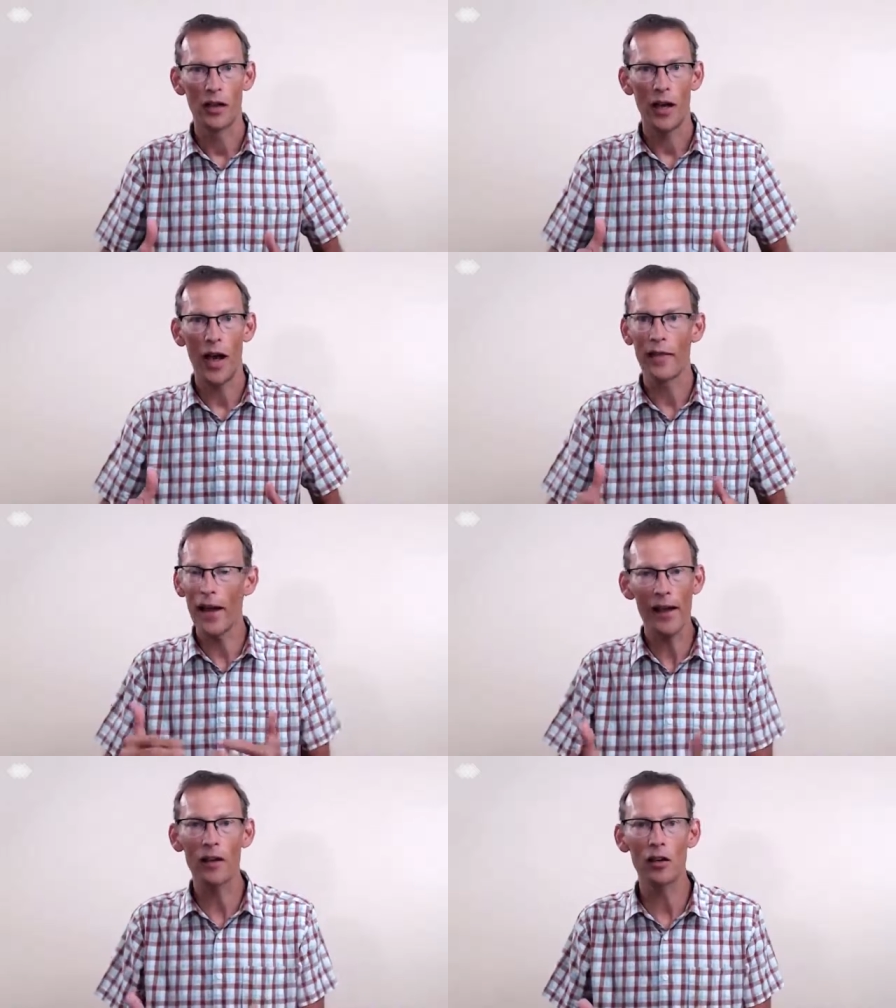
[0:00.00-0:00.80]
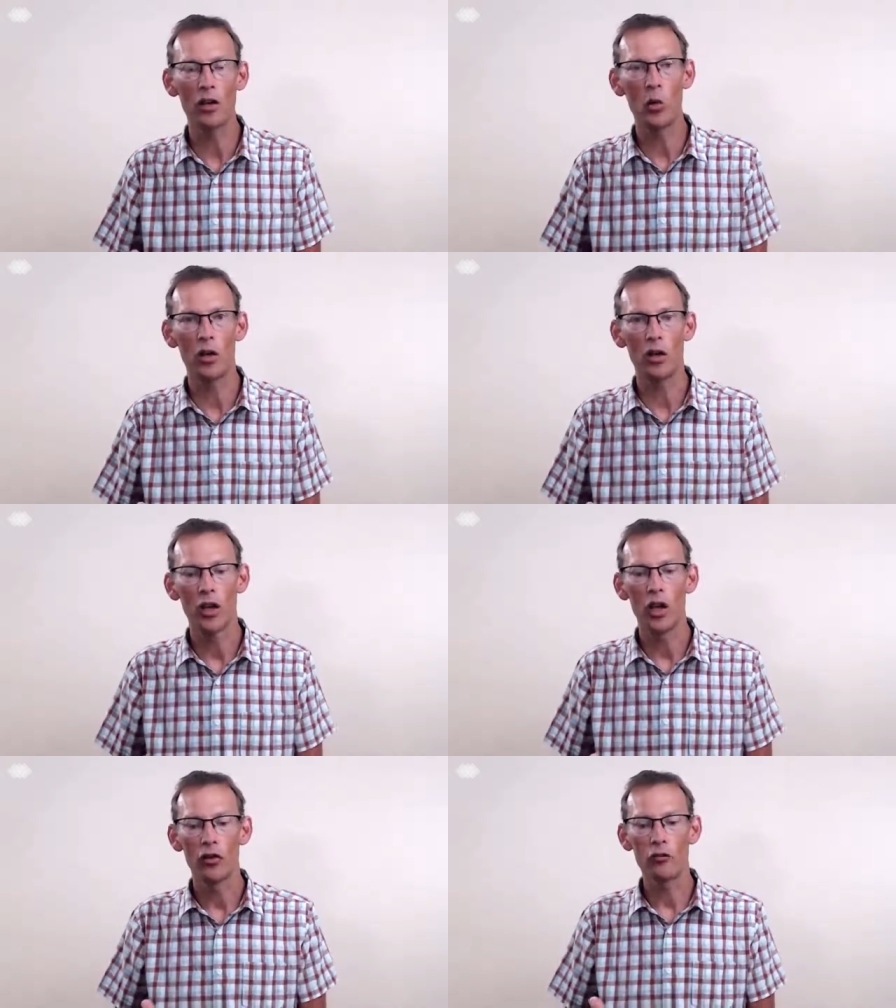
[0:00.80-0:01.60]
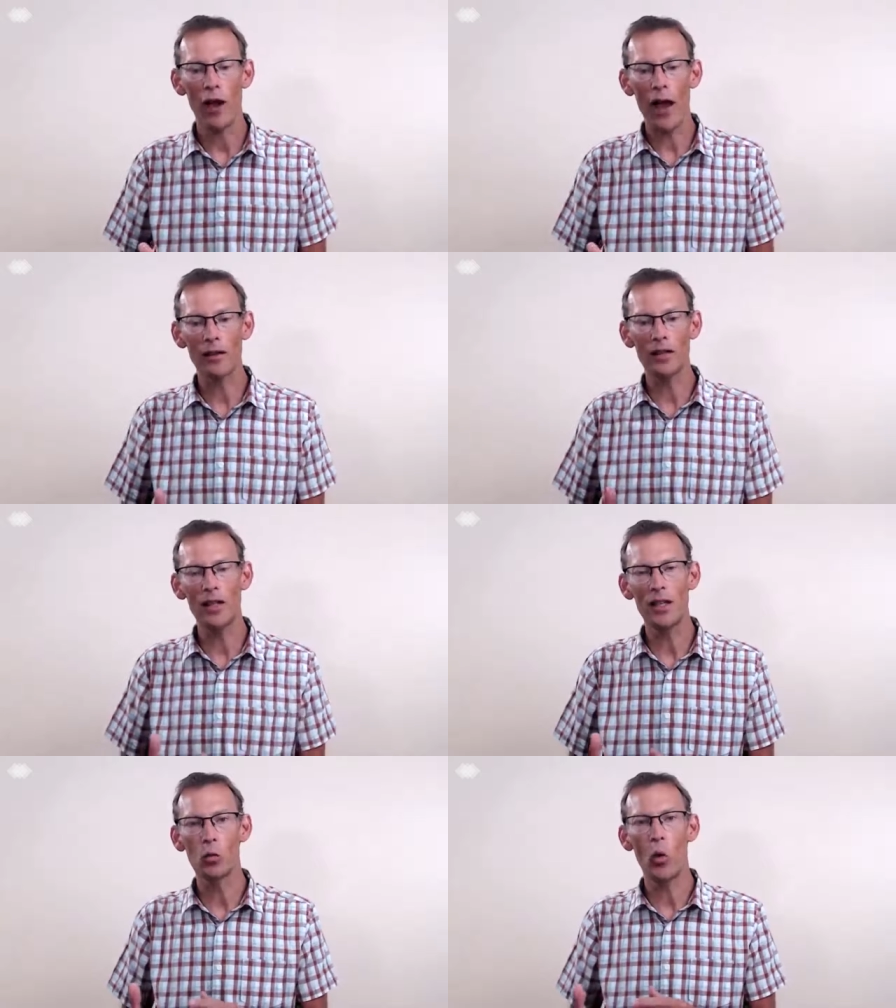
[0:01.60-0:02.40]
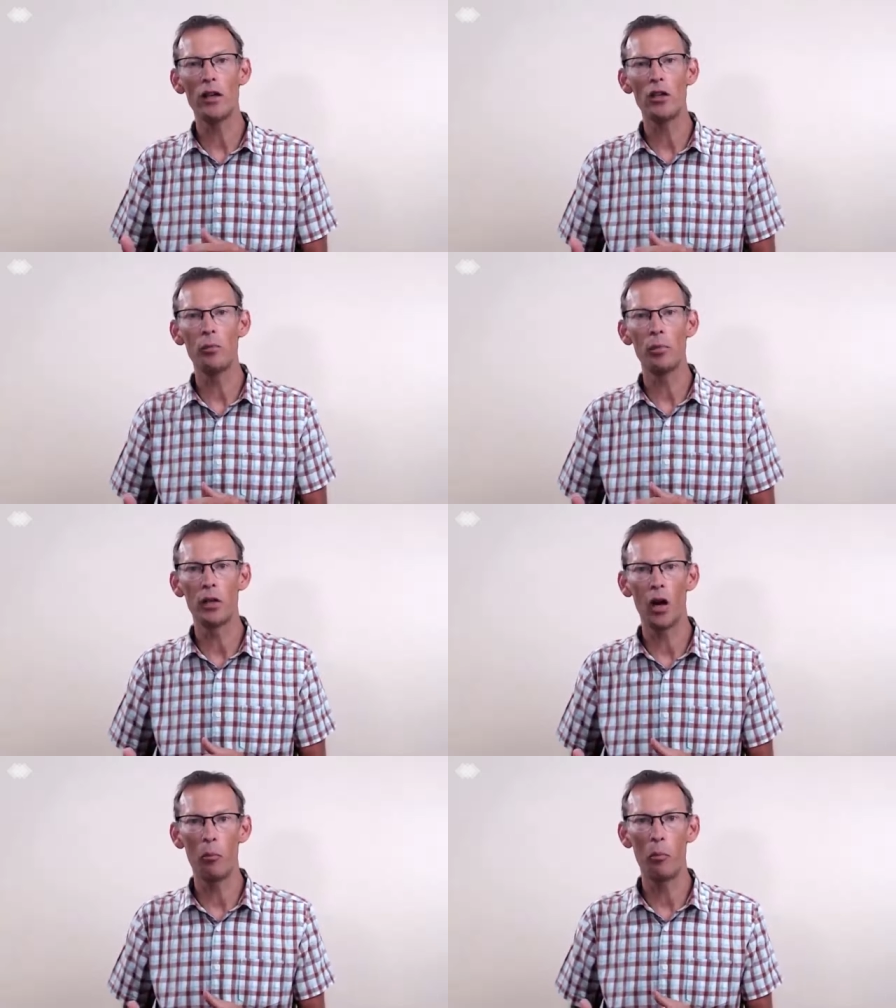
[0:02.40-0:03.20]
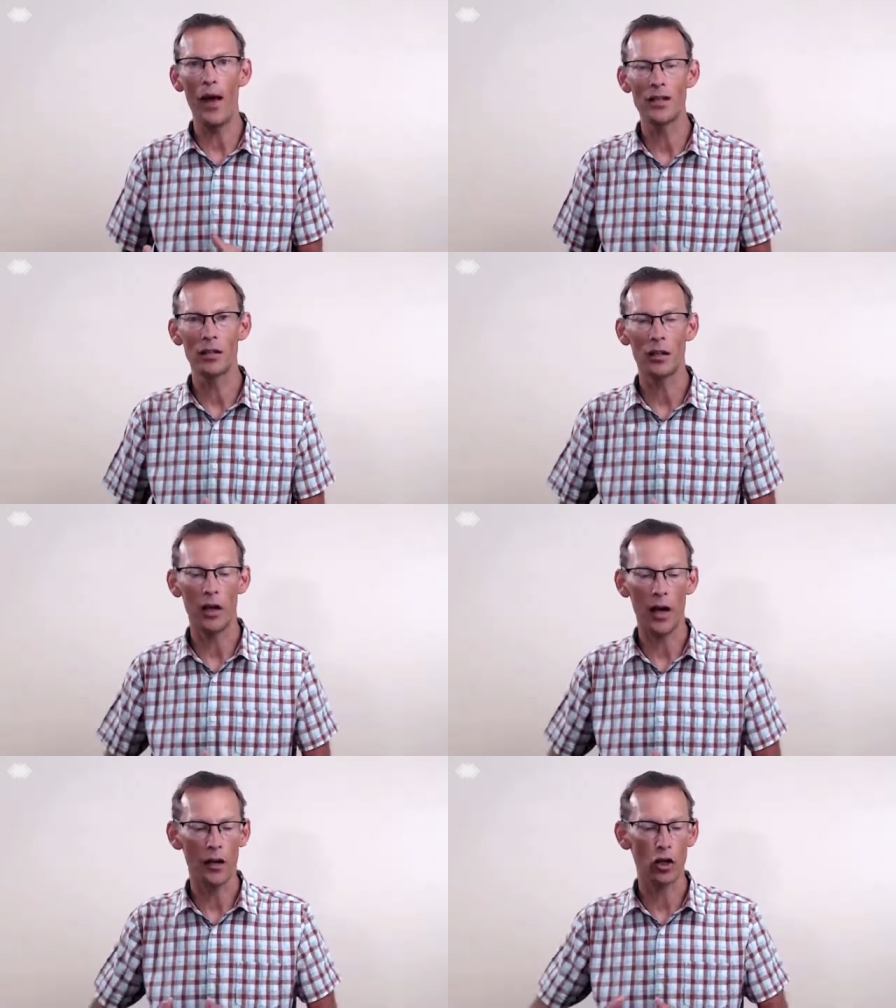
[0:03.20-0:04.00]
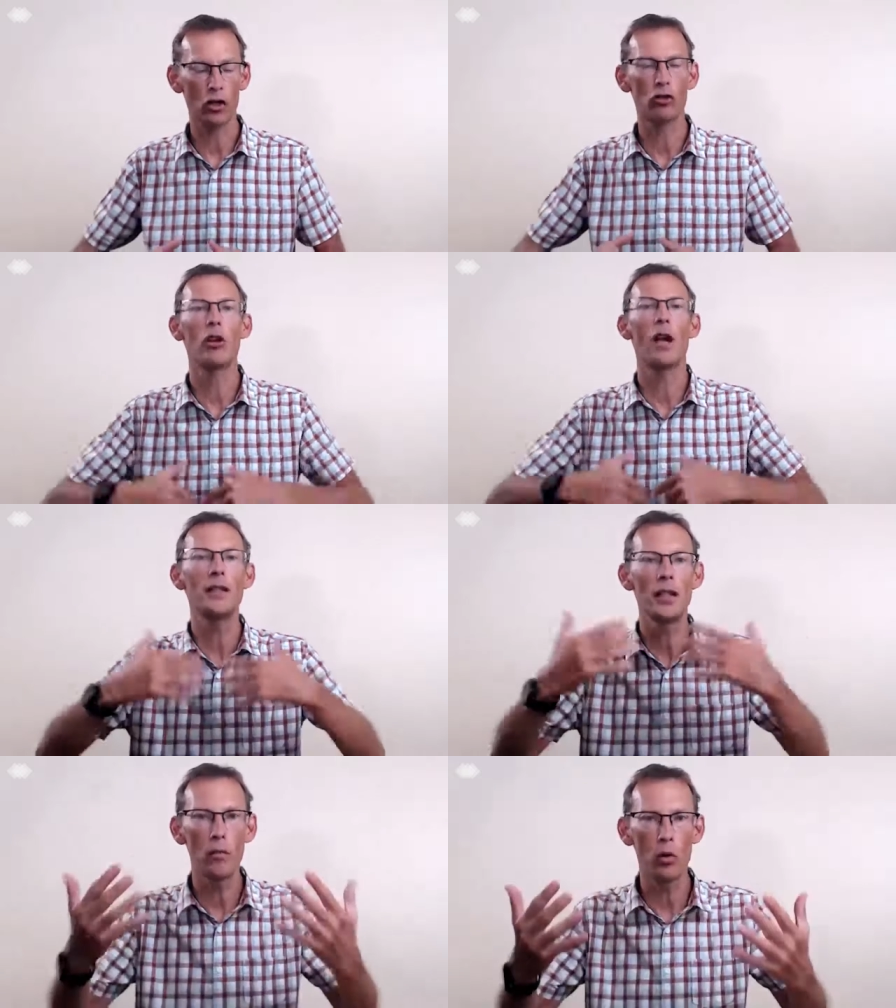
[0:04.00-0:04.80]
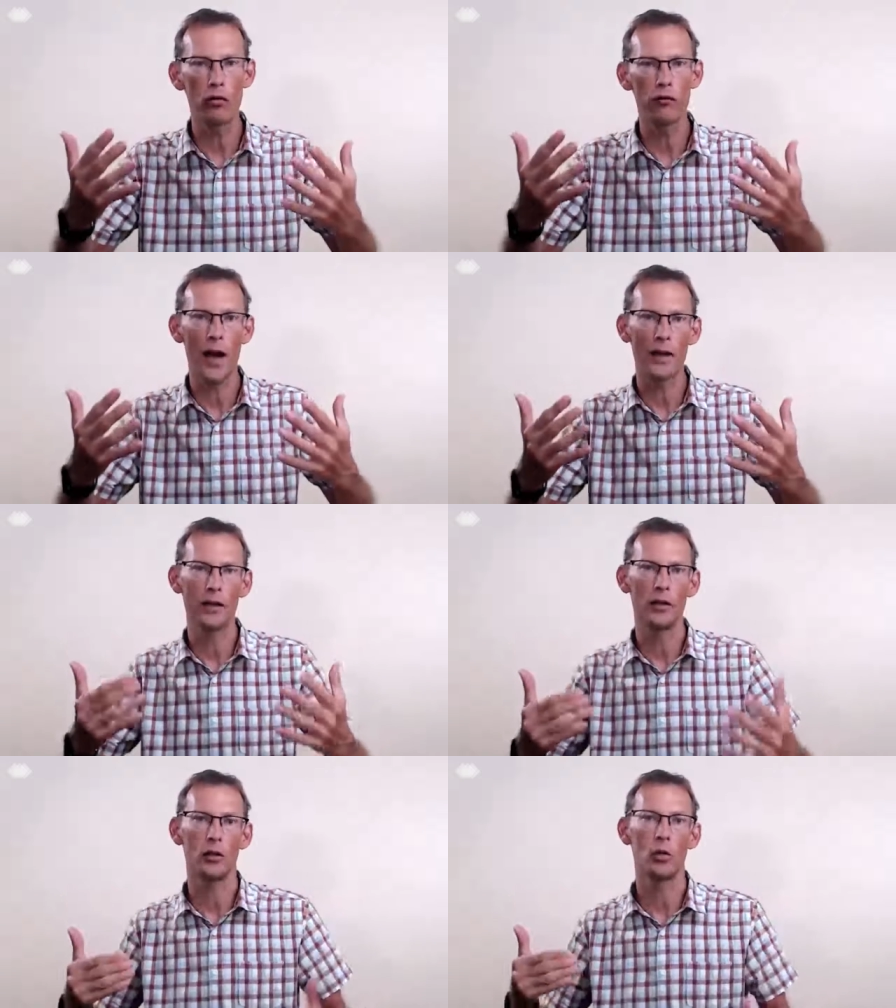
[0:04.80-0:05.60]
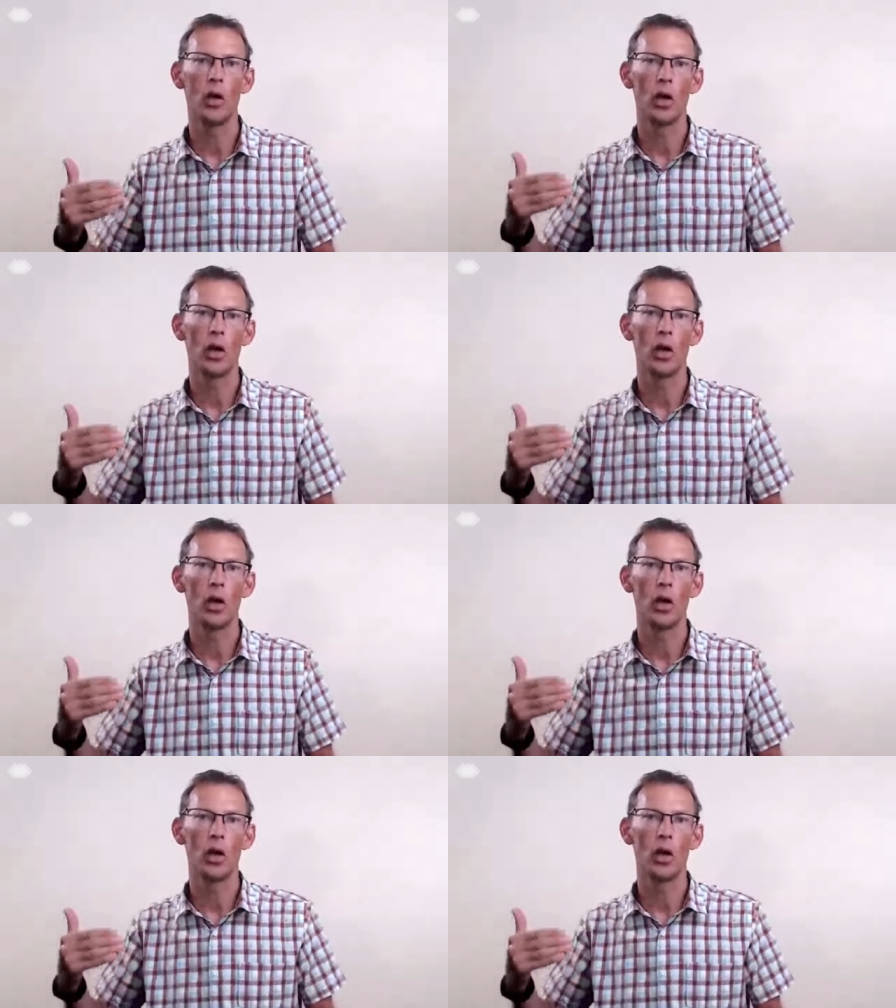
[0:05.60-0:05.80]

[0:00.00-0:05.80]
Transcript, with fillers: And that ain't going to work. The reality is, when you become better at creating more value,